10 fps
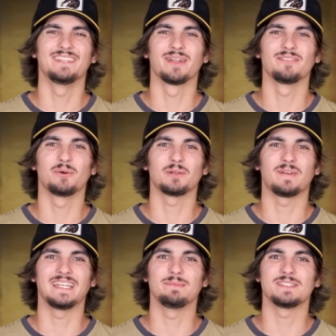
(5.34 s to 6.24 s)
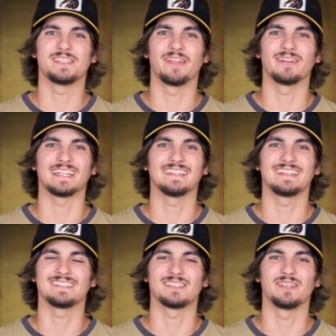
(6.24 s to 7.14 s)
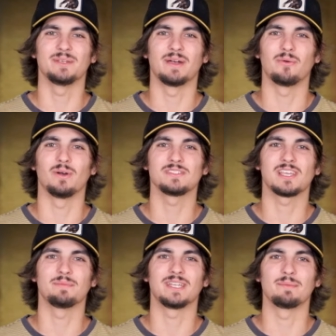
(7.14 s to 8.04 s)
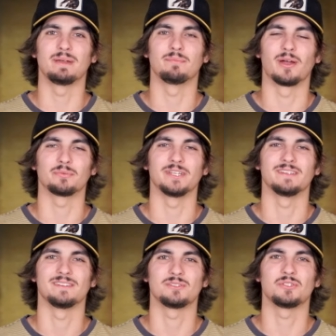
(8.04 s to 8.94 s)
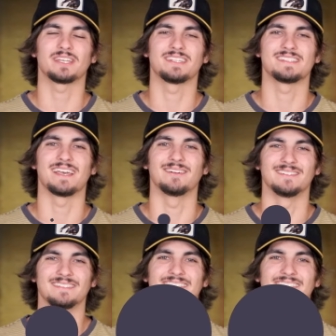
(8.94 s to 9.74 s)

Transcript: Hey there everyone, my name is Garrett and I'd like to tell you about what's coming up at Broadway, so check this out.